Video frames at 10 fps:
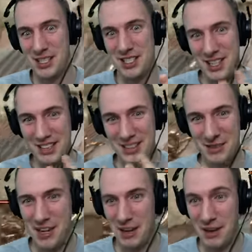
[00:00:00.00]
got
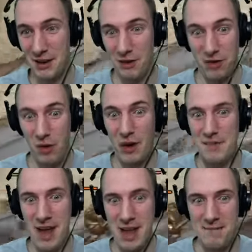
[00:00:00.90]
a
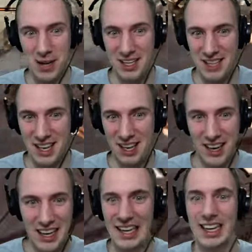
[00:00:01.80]
4-man pick there,
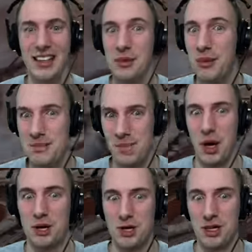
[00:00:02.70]
and then we
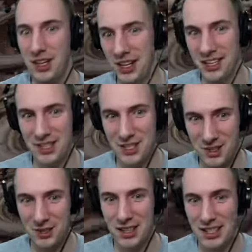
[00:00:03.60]
marched on to
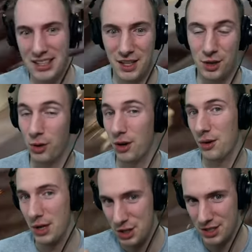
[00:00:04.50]
the core,
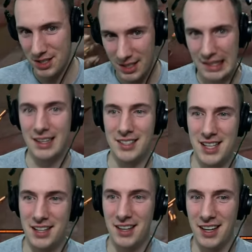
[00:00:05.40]
which is
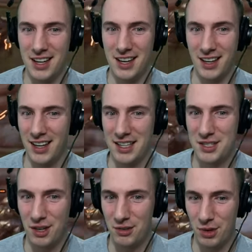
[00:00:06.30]
then I
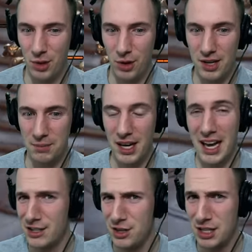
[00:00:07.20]
started recording. But
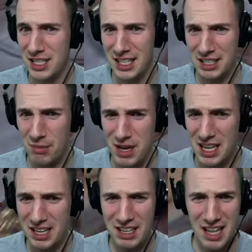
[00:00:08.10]
as you can see, like the
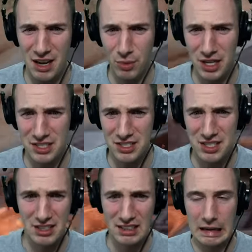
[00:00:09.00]
beginning of that was,
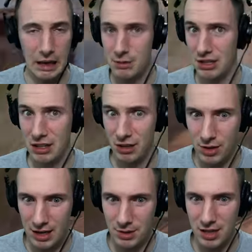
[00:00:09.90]
I'm just gonna go in,
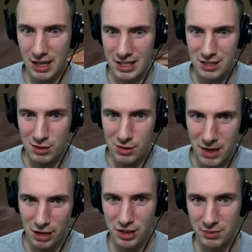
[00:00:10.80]
I'm gonna at least use my
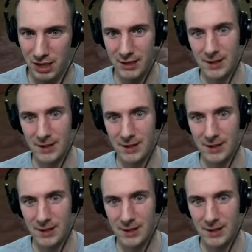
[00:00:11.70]
ultimate,